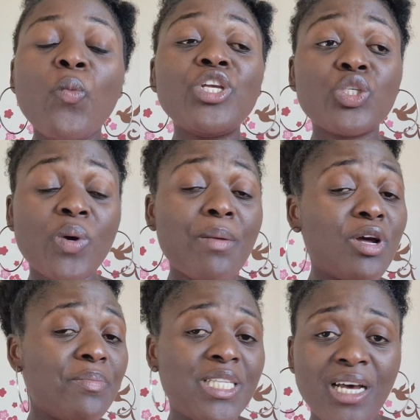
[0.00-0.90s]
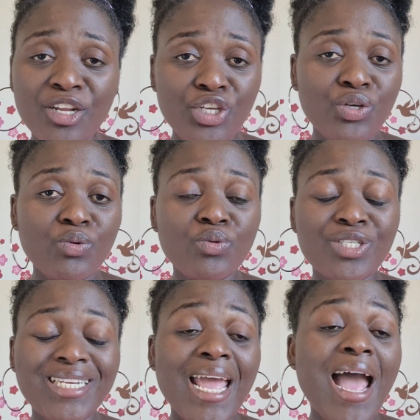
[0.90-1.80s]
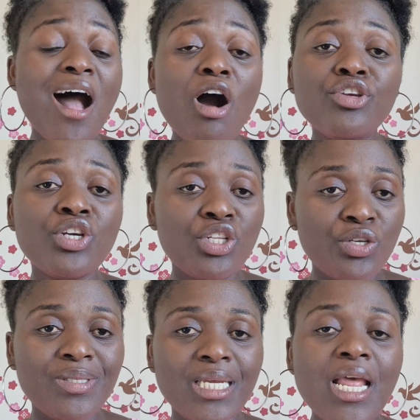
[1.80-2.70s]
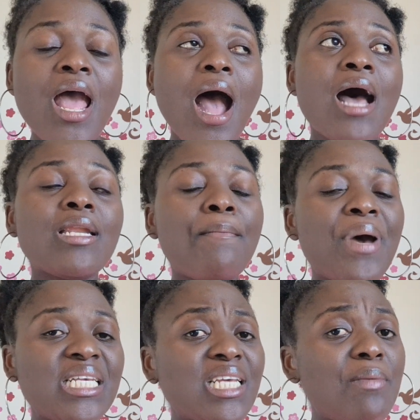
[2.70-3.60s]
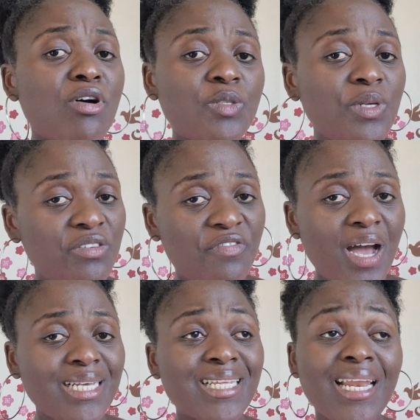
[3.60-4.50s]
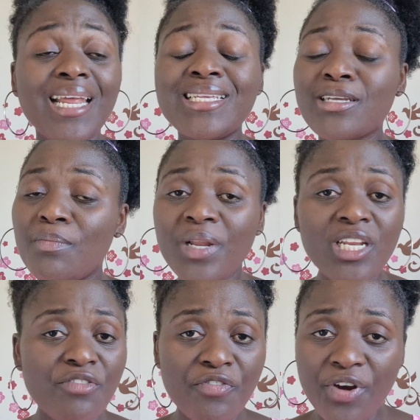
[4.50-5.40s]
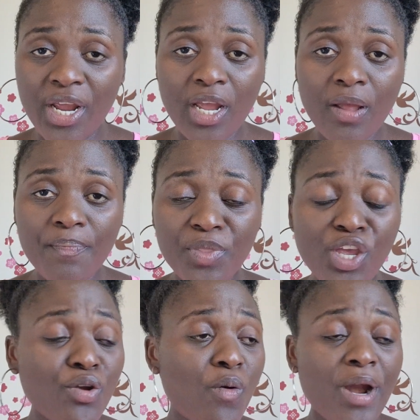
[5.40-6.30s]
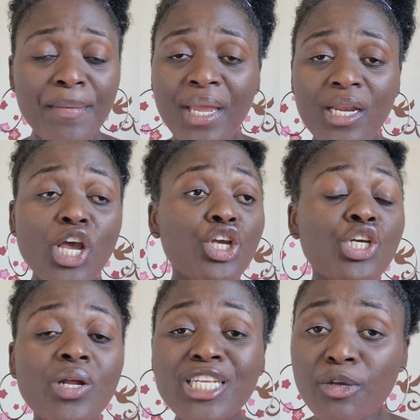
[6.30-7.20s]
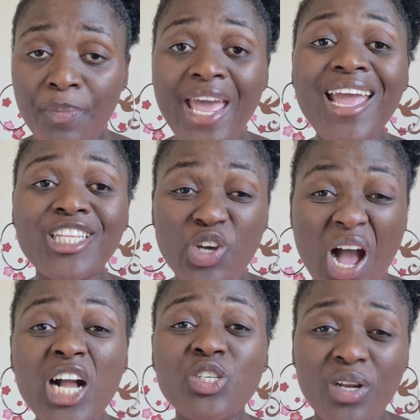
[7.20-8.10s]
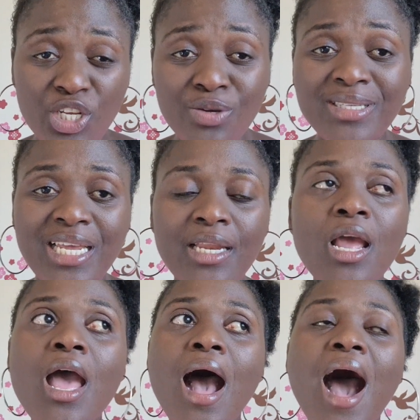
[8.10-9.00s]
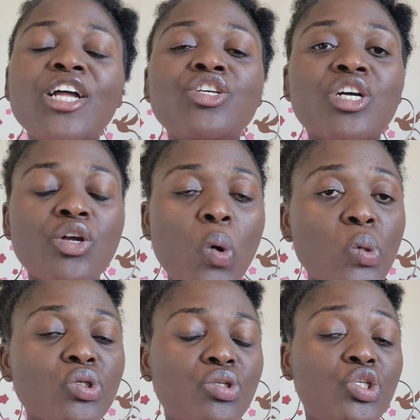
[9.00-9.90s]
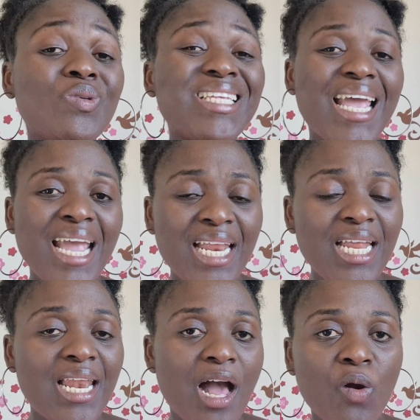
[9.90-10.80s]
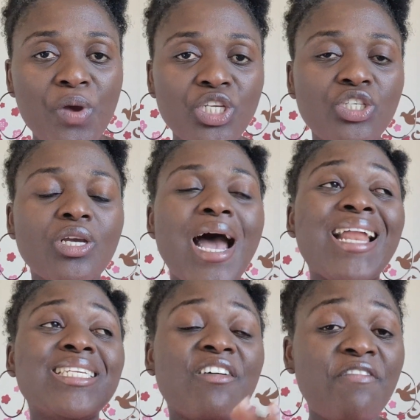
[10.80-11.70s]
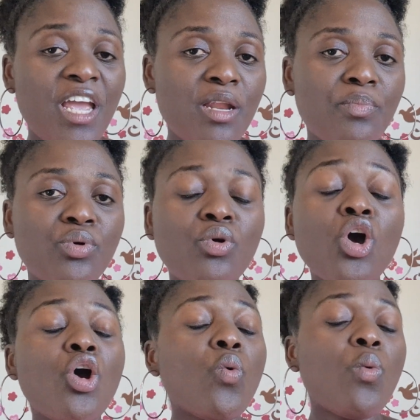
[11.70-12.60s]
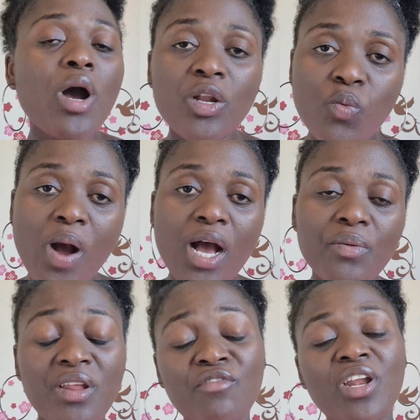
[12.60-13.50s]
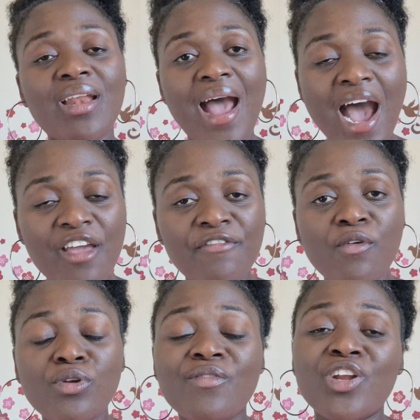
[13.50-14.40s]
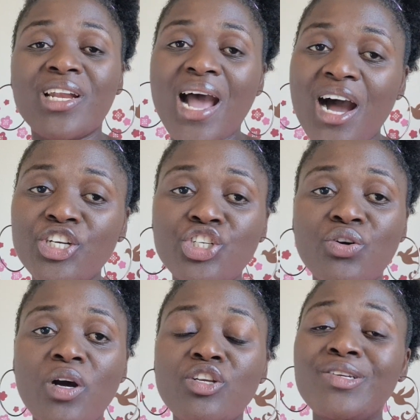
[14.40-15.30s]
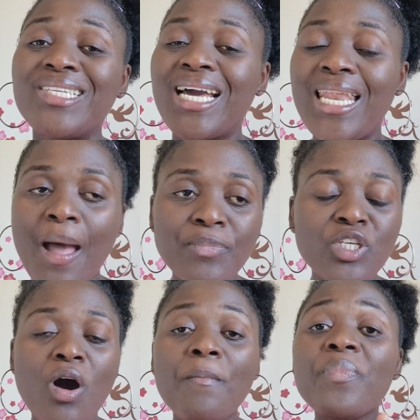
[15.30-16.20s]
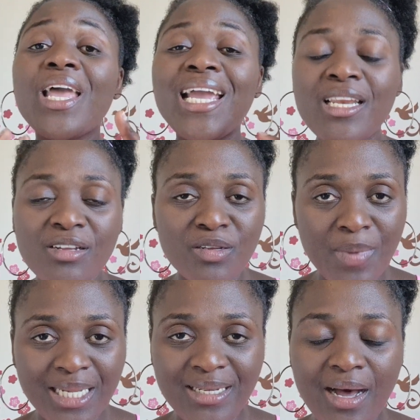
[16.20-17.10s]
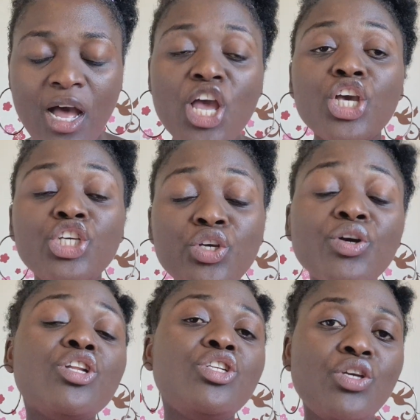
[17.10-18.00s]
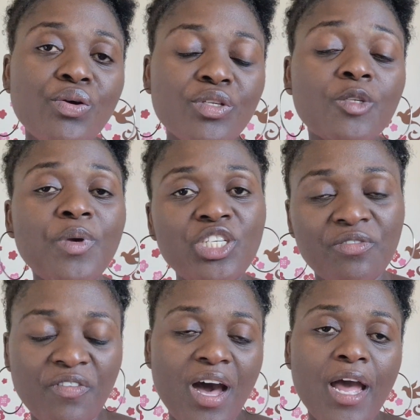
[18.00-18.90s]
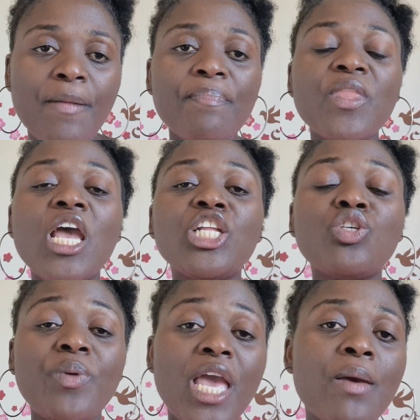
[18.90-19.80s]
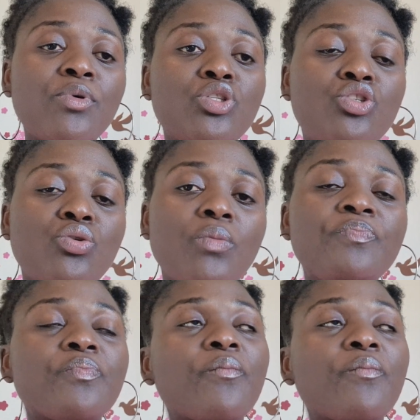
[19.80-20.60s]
which is what I'm going to be telling you today, how you can use it. And the best thing about Speechify is that it is completely free. You know what I mean? You don't need to pay to actually use it. And you can also choose any language, and it's available worldwide. They've got an iPhone, you've got an Android, you're using a laptop, it doesn't matter. You can use Speechify to be able to